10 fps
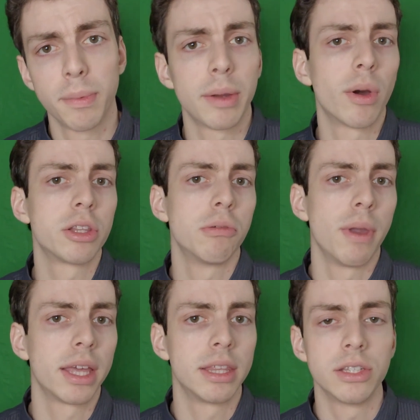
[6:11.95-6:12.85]
They might want to
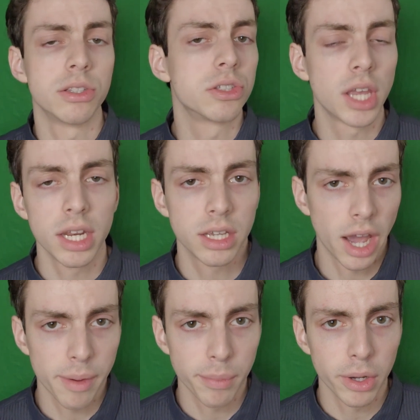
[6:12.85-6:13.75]
make these insane
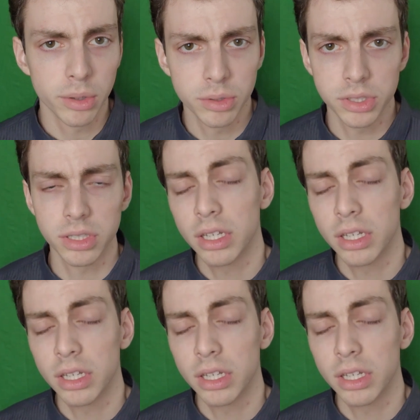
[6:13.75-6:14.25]
combos,